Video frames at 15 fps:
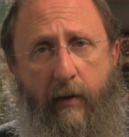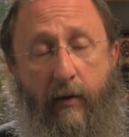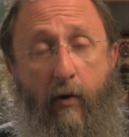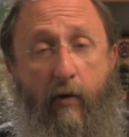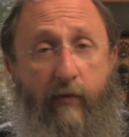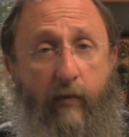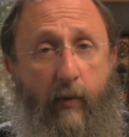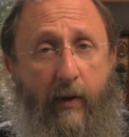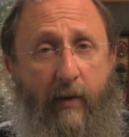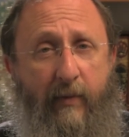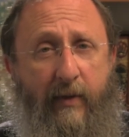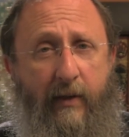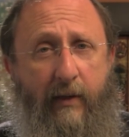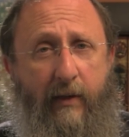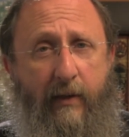The
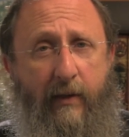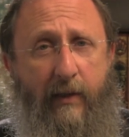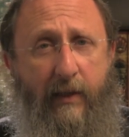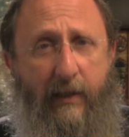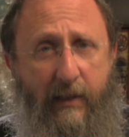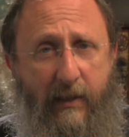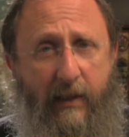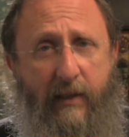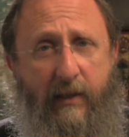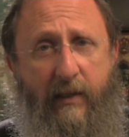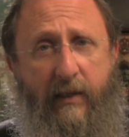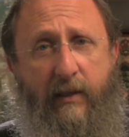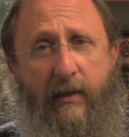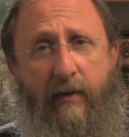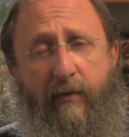overwhelming
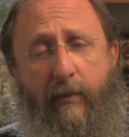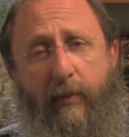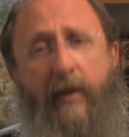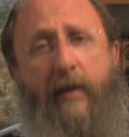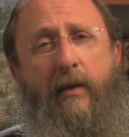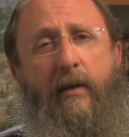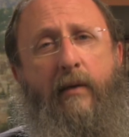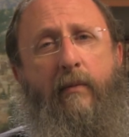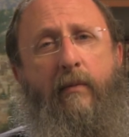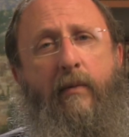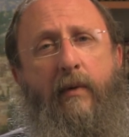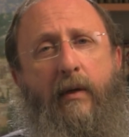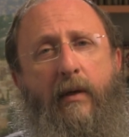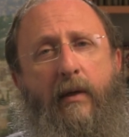consensus of opinion